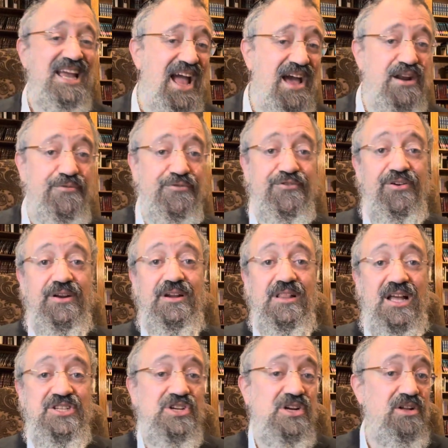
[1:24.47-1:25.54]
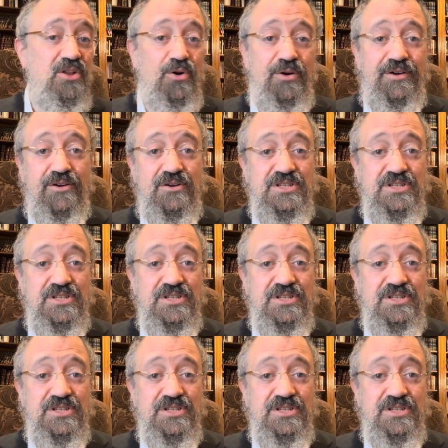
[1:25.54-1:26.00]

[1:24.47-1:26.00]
out of chronological order or